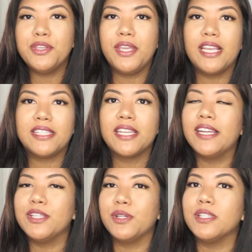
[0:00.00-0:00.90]
You guys can
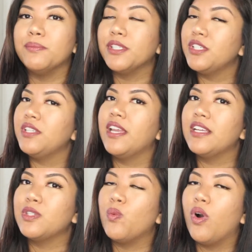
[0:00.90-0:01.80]
enter as much as you
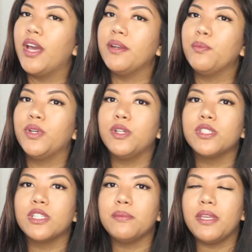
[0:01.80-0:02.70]
guys want.
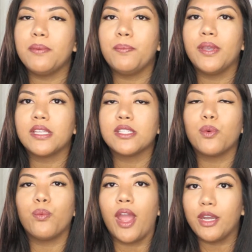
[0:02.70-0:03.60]
Winners are going to be picked
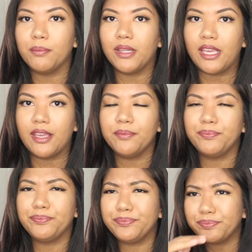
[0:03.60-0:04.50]
randomly,
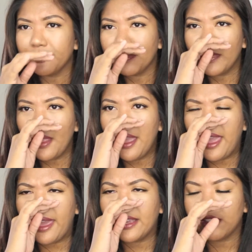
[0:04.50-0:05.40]

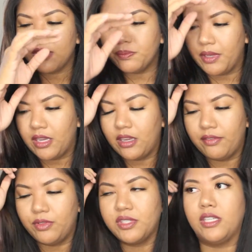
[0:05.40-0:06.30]
and excuse me, I
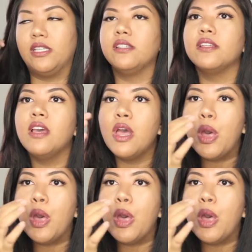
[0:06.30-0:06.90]
have to sneeze.